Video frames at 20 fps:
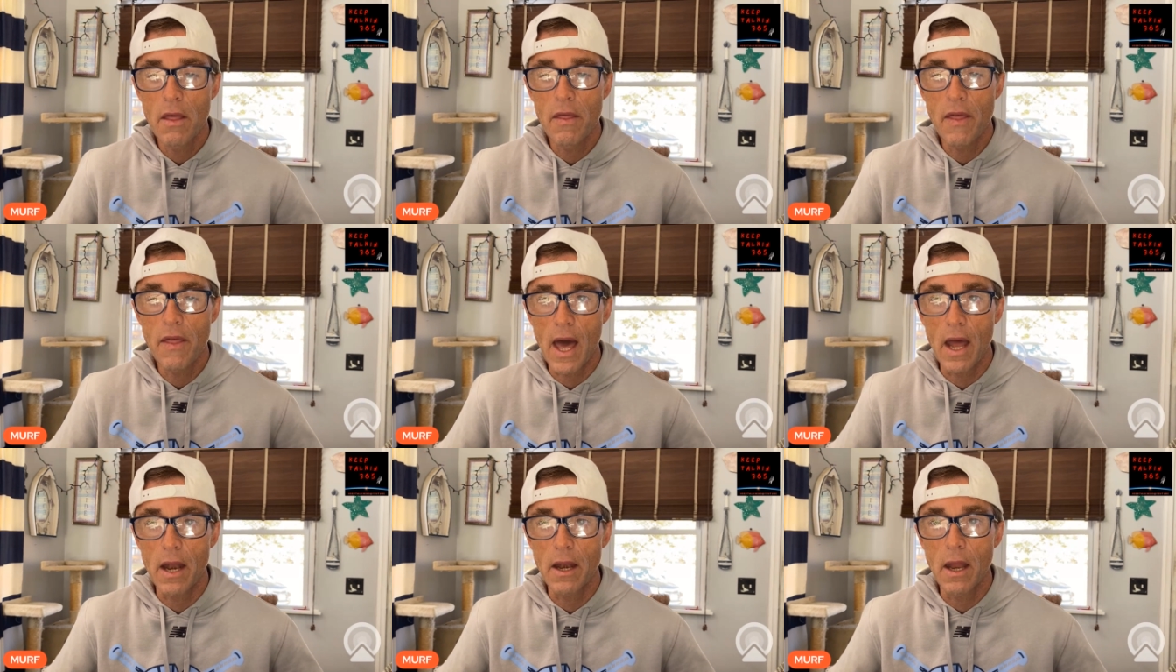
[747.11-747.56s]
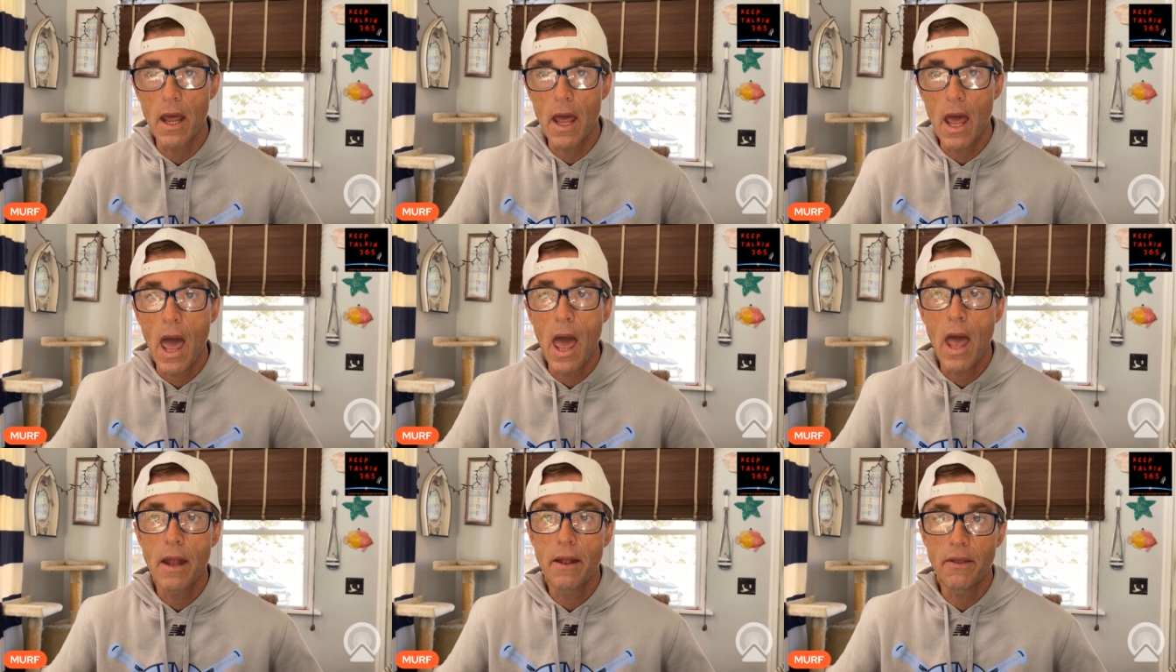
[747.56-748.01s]
that
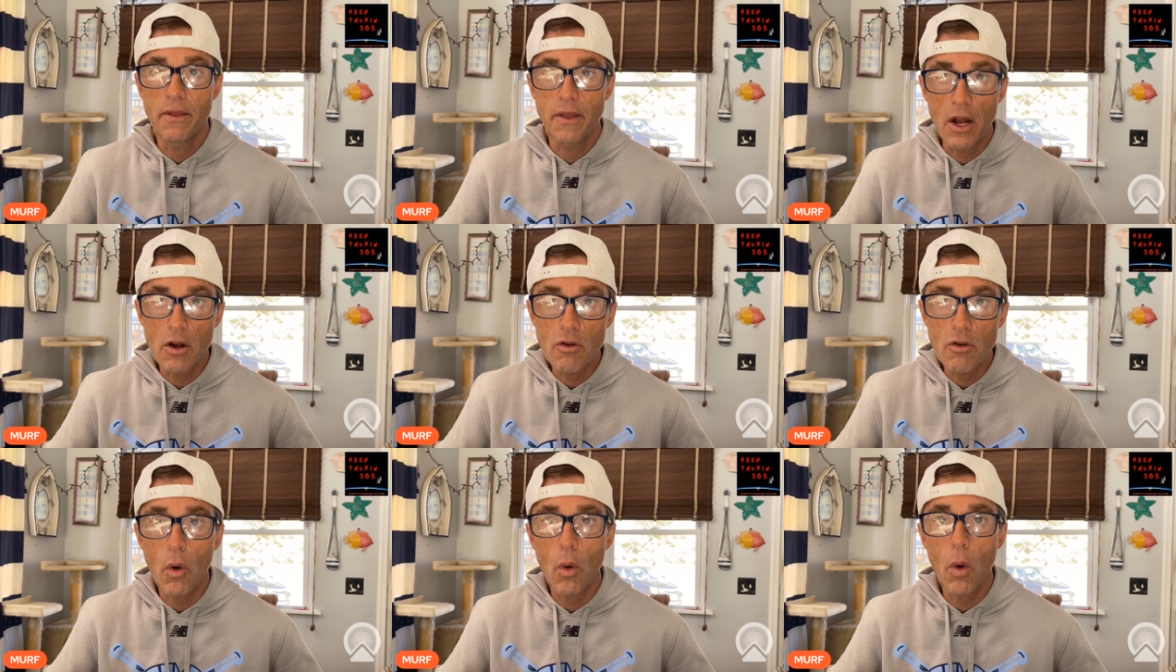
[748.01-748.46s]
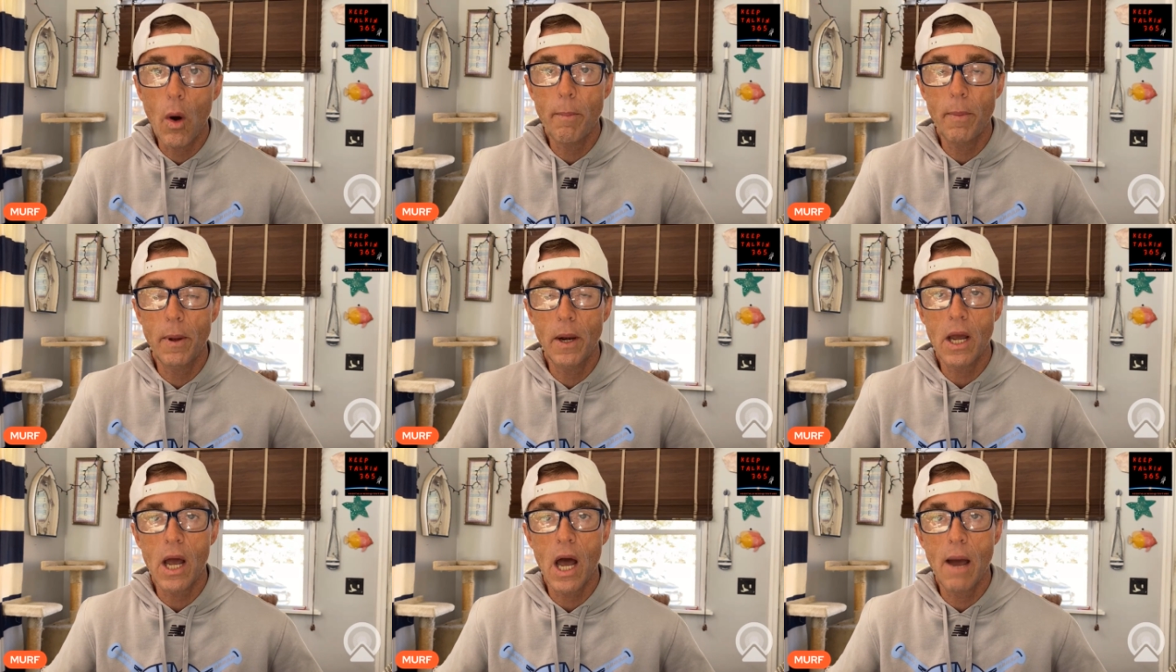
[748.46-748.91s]
did grow up
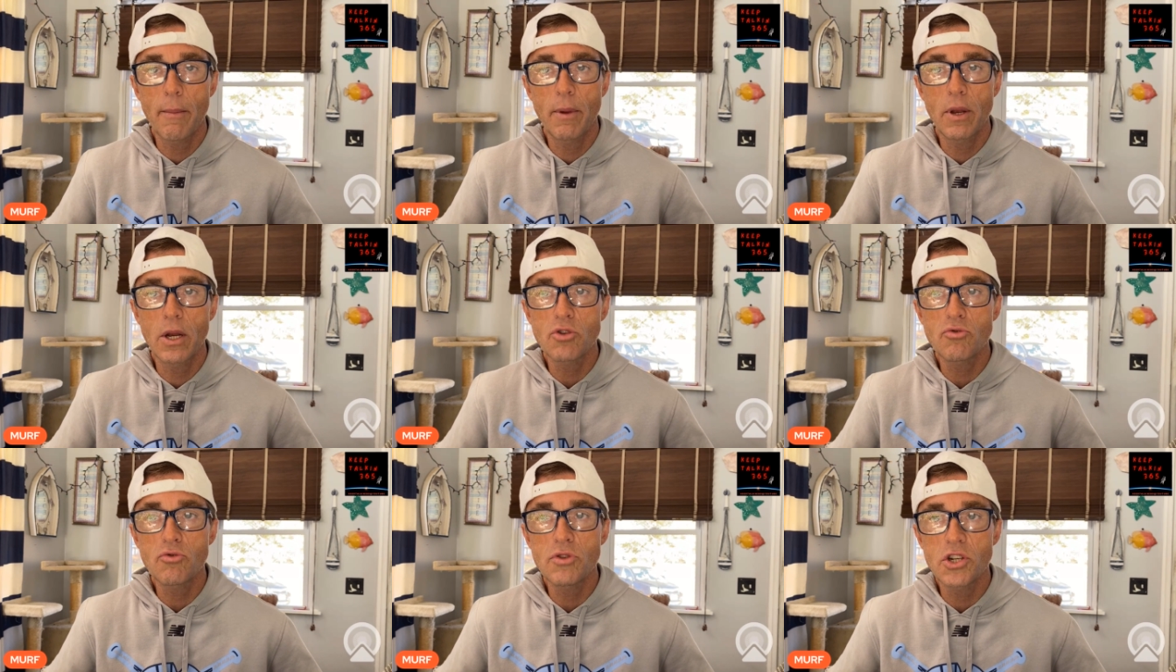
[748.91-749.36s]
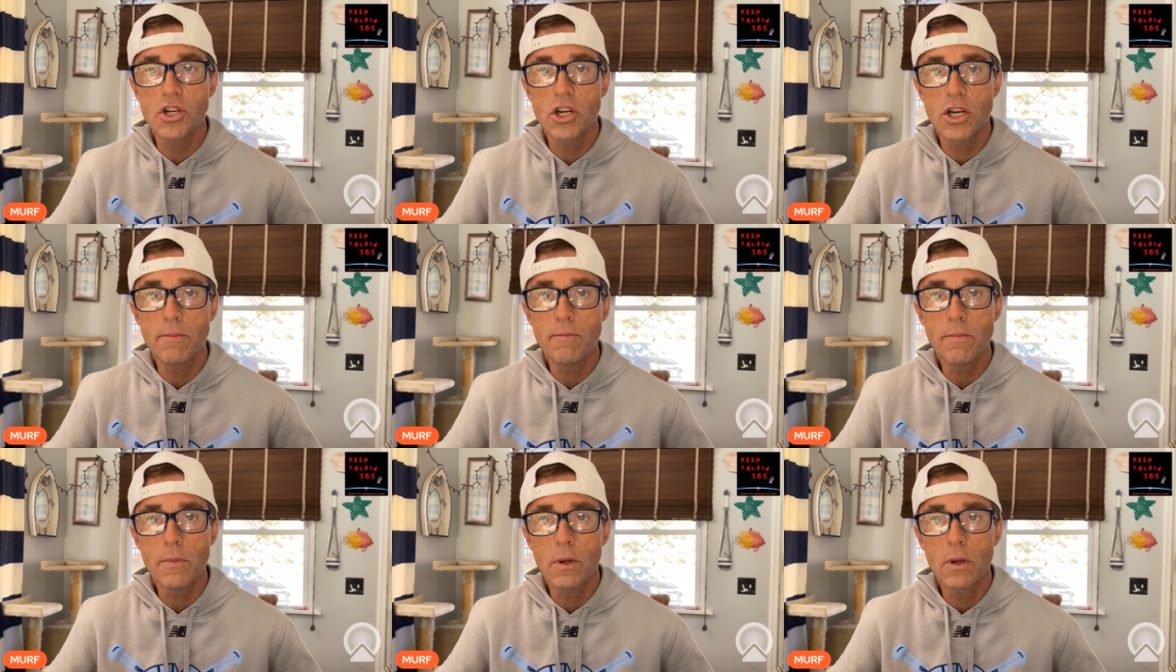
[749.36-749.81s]
in a communist
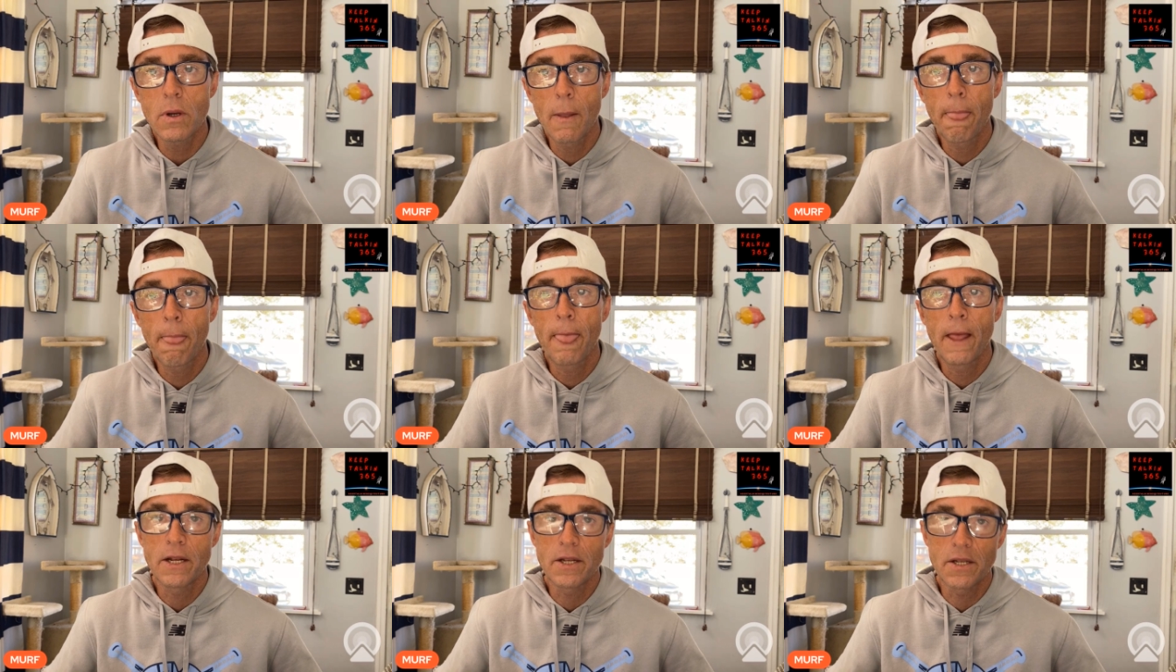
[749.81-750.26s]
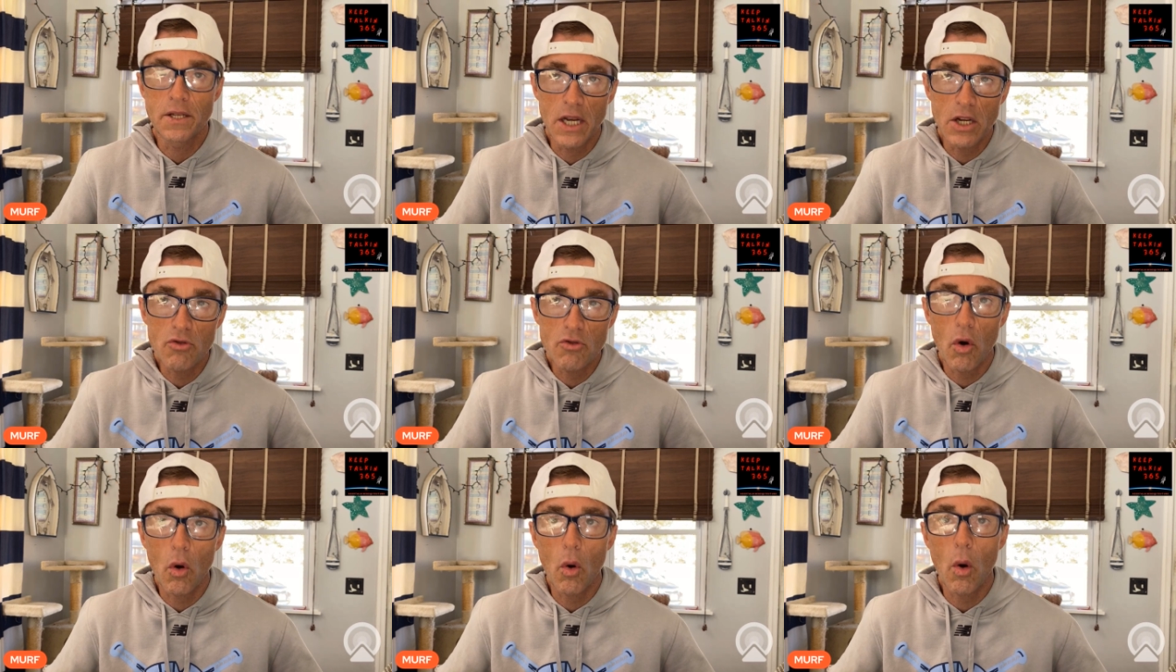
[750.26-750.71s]
regime,
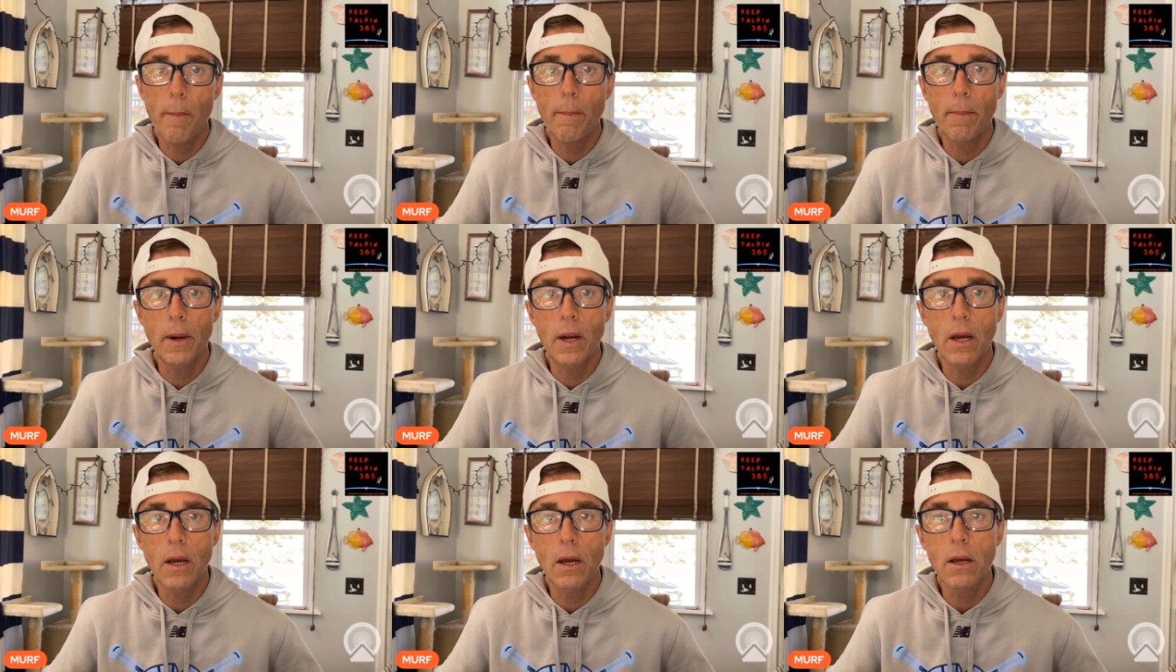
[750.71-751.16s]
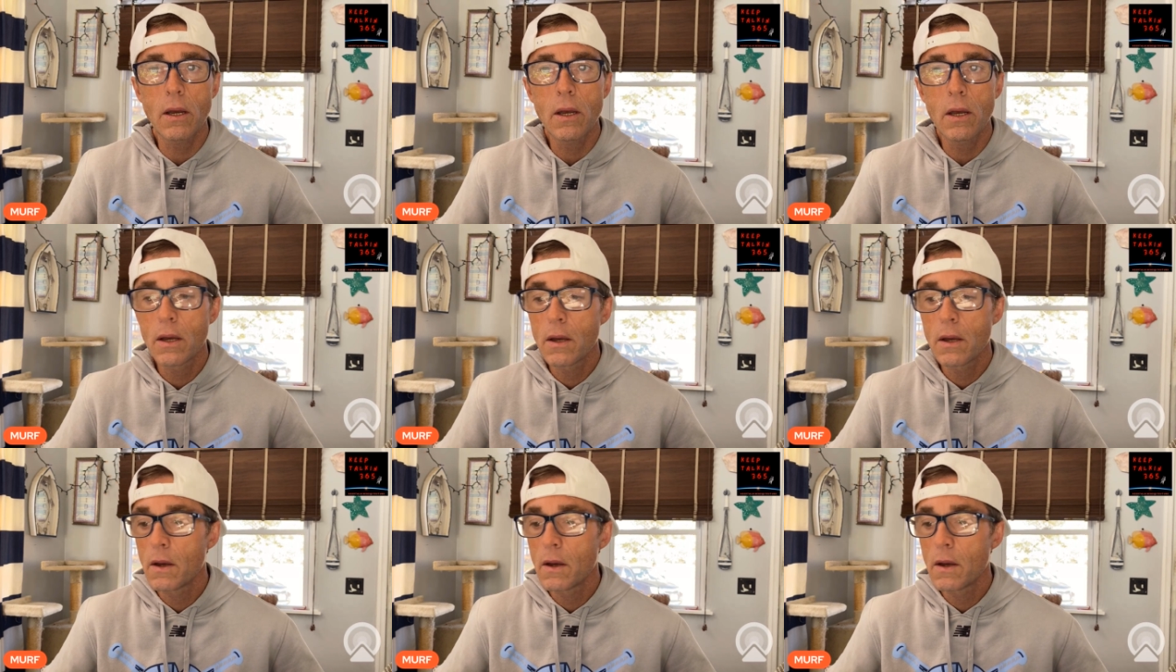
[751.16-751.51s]
did grow up in a